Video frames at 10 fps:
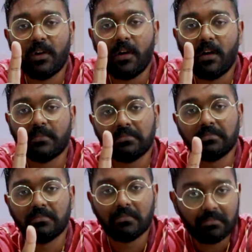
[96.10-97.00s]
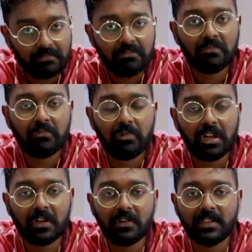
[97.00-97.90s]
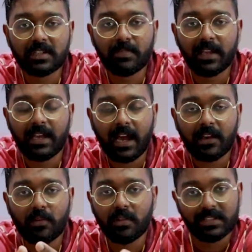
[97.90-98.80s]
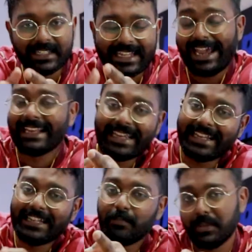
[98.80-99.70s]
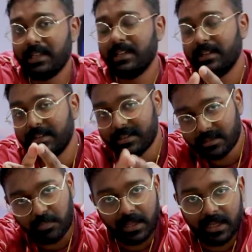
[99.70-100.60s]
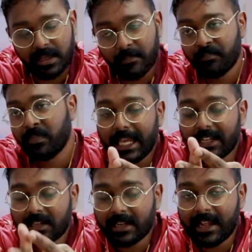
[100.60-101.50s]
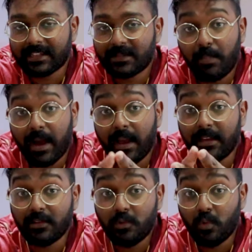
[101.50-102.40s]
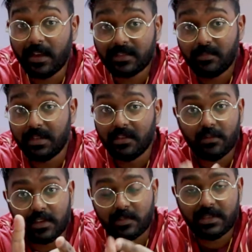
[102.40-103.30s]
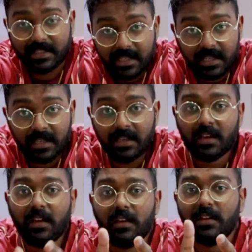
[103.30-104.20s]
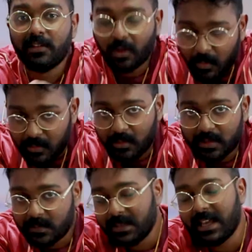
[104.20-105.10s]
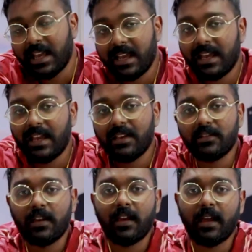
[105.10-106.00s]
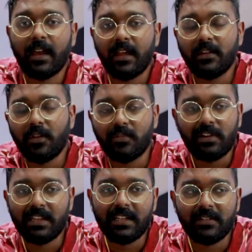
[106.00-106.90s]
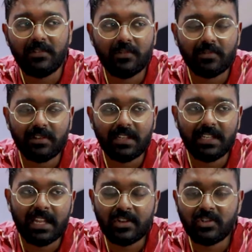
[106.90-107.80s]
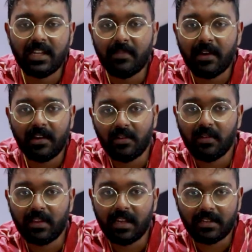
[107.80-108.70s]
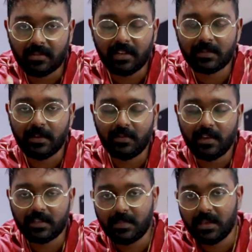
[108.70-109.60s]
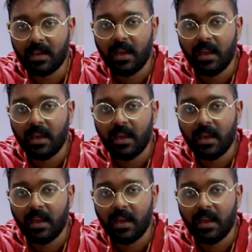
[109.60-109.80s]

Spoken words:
got really good display, high quality 1080p display. It connects by USB-C, normal USB-A, and you don't really need HDMI and all that. It connects by USB.